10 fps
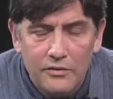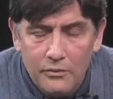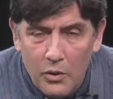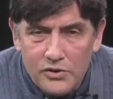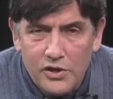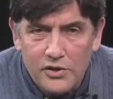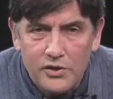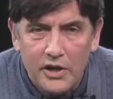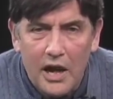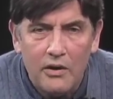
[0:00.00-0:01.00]
Westchester
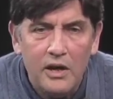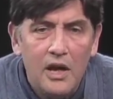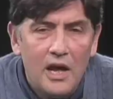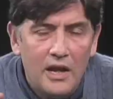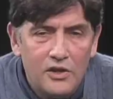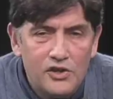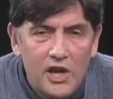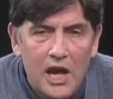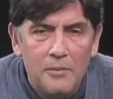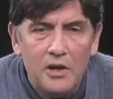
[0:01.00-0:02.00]
County and the
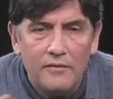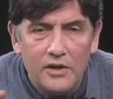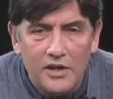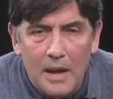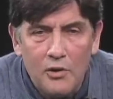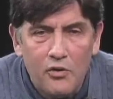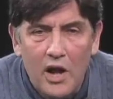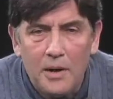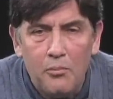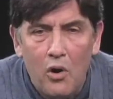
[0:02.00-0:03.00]
chairman of the
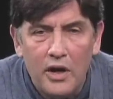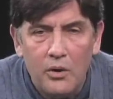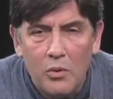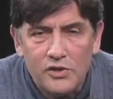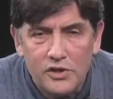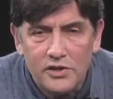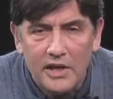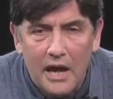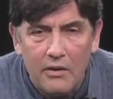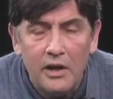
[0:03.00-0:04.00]
Democratic Party in Westchester
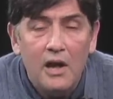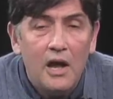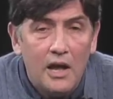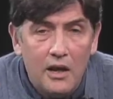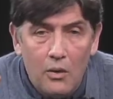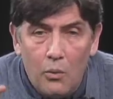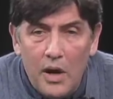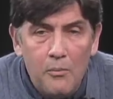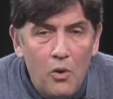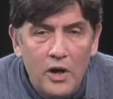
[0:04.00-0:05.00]
County, and they are
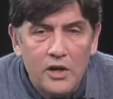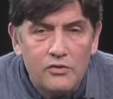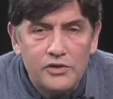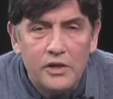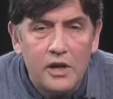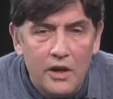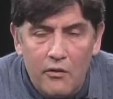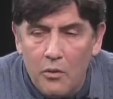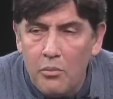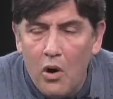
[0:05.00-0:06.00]
way more interested in their
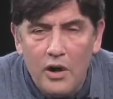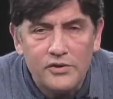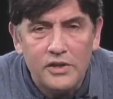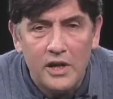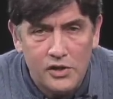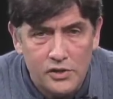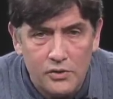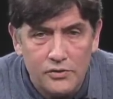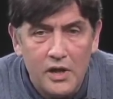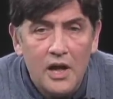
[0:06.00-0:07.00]
own partisan
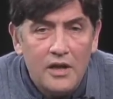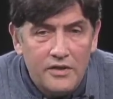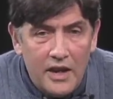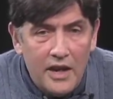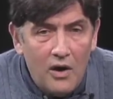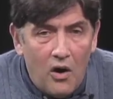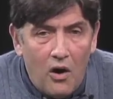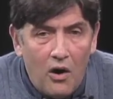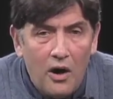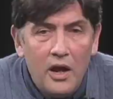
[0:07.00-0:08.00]
issues than they
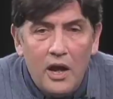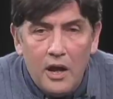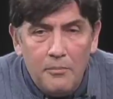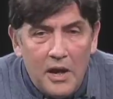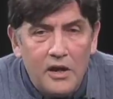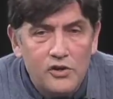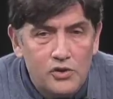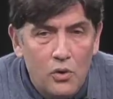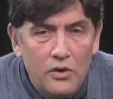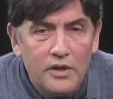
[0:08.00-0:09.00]
are in making
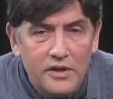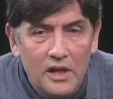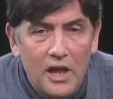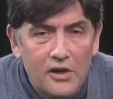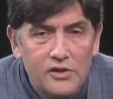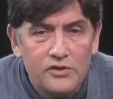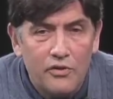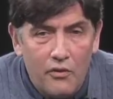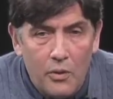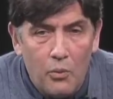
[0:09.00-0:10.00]
sure that the elections are
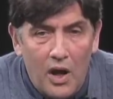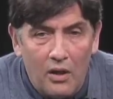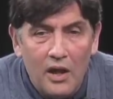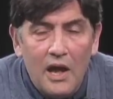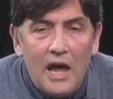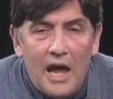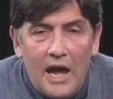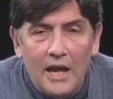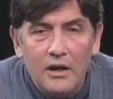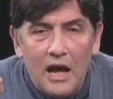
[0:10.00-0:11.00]
run well.
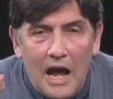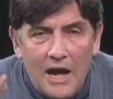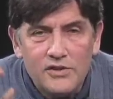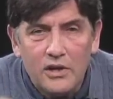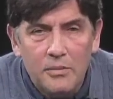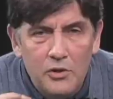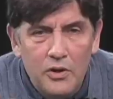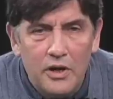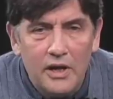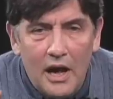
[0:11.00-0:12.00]
And as a
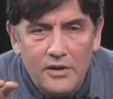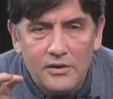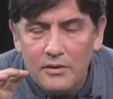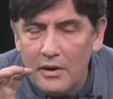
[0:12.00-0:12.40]
community, as